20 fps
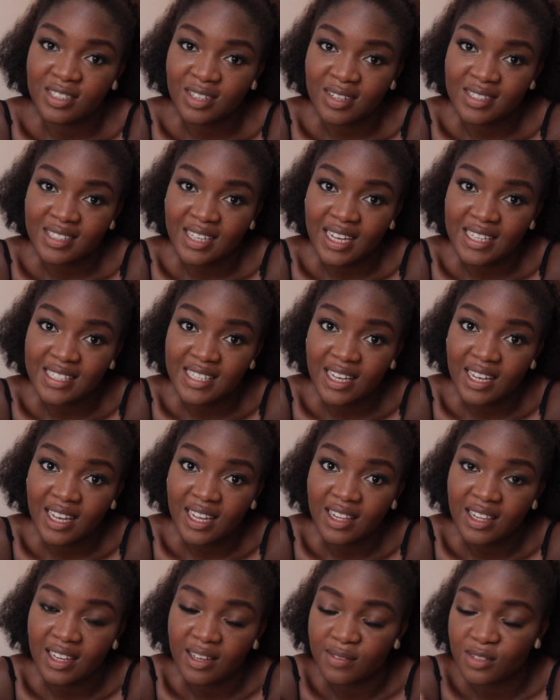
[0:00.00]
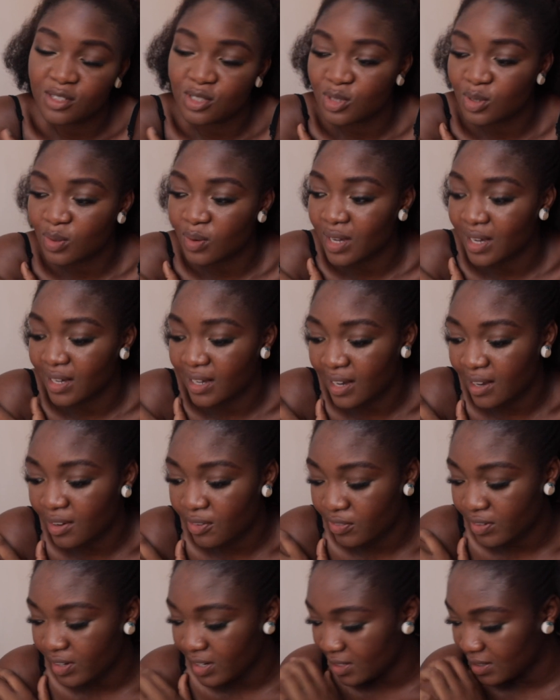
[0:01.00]
I was getting a lift to work
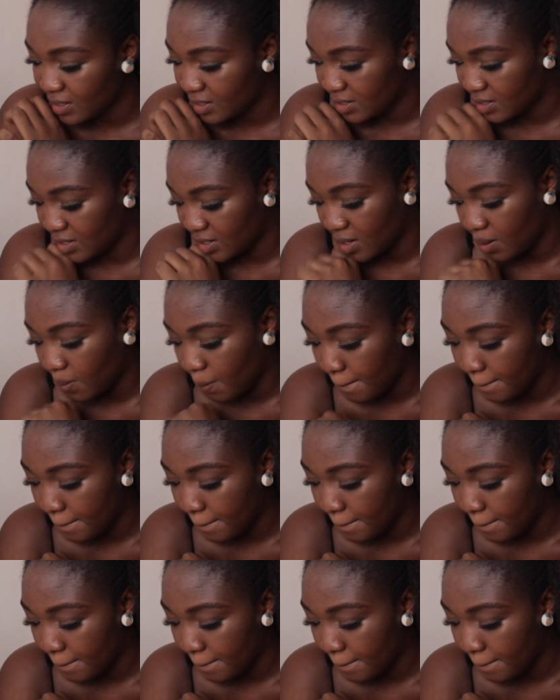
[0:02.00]
every other day,